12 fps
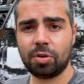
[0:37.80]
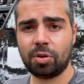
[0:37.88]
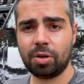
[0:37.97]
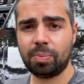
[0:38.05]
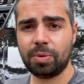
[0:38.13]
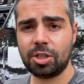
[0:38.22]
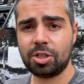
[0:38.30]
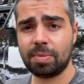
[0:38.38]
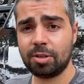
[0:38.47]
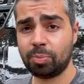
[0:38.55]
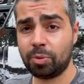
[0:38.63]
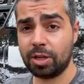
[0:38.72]
There will also
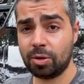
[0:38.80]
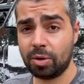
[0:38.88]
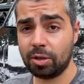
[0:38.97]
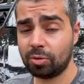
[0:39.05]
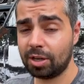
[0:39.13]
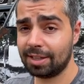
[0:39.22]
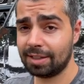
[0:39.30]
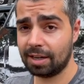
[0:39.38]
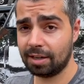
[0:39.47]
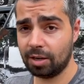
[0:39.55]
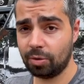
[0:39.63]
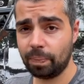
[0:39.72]
be sales for you in the
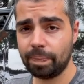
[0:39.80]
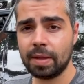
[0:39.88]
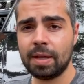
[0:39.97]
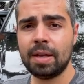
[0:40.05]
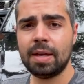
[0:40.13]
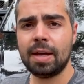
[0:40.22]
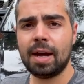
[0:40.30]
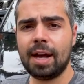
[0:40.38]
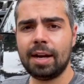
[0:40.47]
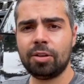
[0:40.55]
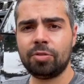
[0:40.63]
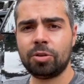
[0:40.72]
virtual cockpit, but
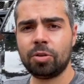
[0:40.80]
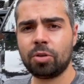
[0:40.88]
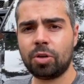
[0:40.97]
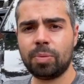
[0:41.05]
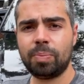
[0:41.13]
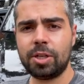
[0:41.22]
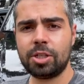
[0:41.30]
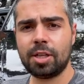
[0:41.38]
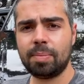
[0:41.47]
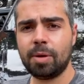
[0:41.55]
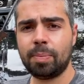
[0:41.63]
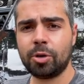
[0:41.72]
not yet.
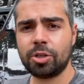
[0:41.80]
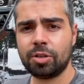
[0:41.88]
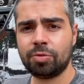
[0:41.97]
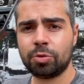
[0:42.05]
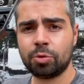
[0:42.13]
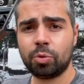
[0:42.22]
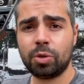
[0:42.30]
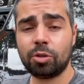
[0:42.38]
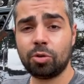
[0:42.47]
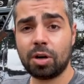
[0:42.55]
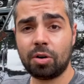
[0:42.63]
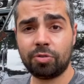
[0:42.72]
In addition to
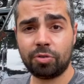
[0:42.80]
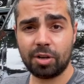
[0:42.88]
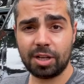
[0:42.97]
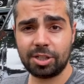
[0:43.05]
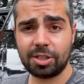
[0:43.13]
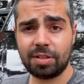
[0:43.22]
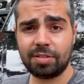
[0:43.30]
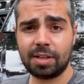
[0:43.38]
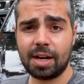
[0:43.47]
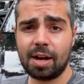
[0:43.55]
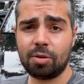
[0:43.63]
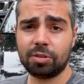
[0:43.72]
the virtual cockpit,
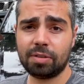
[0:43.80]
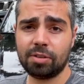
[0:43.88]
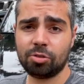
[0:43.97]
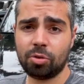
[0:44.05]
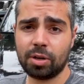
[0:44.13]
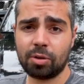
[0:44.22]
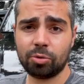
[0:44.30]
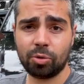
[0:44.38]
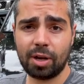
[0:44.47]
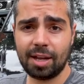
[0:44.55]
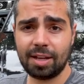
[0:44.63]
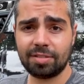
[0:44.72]
another future project
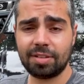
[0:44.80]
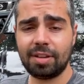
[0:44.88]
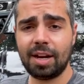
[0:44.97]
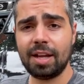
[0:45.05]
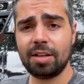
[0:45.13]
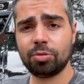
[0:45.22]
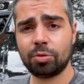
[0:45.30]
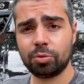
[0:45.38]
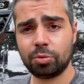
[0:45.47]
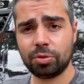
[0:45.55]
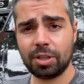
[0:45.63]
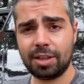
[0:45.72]
is to change the steering
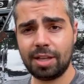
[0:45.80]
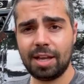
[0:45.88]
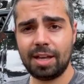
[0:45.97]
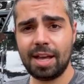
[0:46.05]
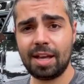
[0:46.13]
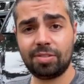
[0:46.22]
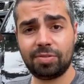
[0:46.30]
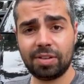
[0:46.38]
wheel of this car.